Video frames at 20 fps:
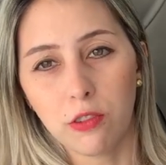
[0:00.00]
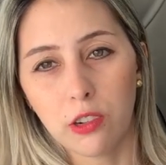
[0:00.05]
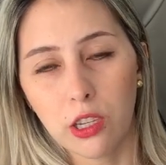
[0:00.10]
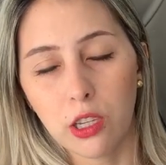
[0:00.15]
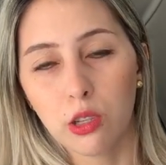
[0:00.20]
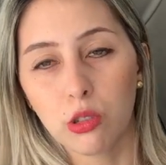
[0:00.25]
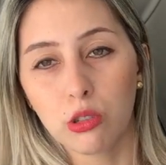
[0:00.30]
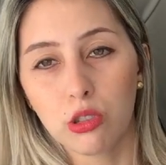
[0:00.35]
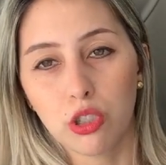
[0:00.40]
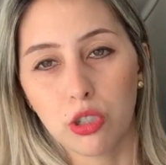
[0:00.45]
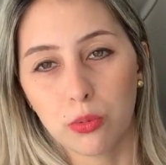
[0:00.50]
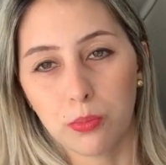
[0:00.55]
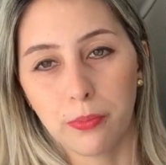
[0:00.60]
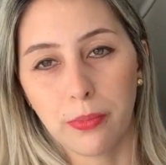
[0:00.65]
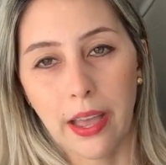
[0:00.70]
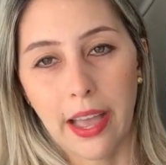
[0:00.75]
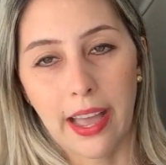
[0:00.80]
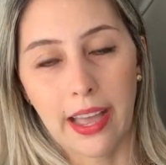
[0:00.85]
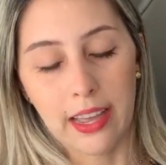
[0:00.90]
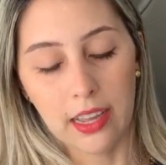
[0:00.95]
huge
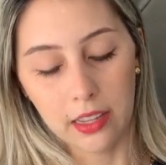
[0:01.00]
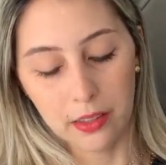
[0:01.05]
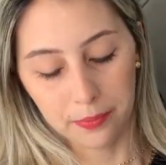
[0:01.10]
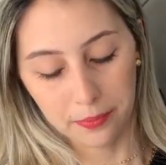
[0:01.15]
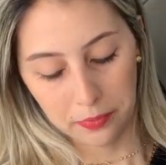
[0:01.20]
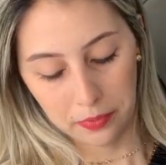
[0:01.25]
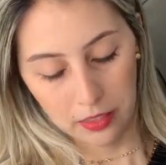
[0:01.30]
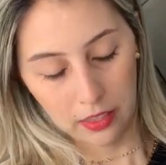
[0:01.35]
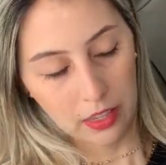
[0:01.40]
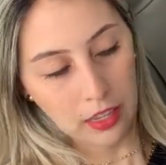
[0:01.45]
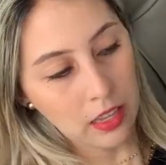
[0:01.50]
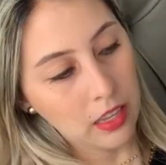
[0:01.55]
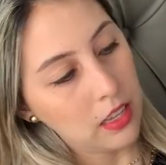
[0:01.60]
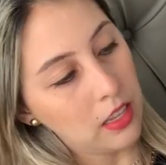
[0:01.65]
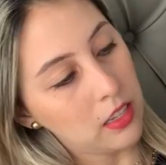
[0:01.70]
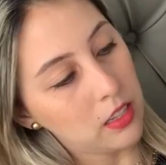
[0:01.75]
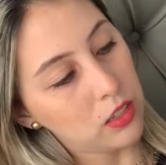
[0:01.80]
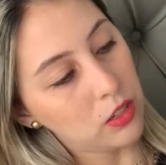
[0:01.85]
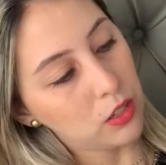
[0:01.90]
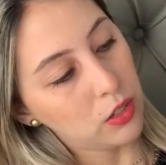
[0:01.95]
bag.
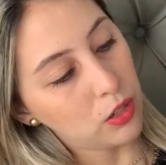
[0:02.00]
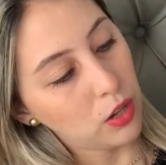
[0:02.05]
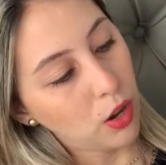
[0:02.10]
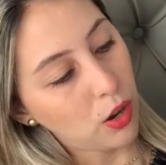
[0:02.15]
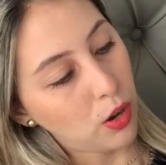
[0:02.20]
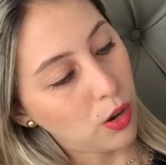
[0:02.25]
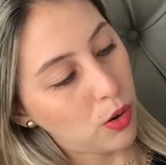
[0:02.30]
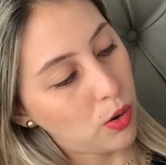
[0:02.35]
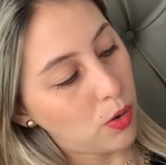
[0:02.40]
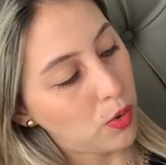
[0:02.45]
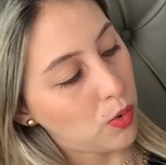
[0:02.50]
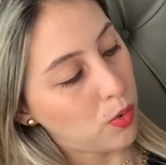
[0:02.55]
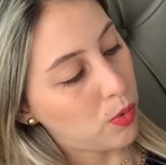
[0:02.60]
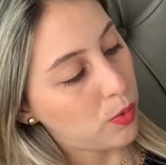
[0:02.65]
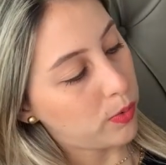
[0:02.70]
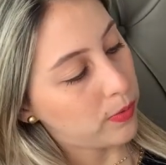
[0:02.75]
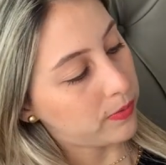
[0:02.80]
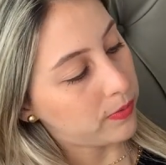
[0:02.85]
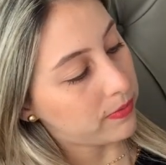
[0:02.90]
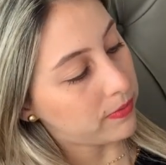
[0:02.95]

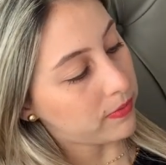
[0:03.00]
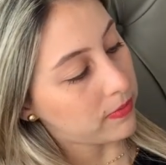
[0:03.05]
So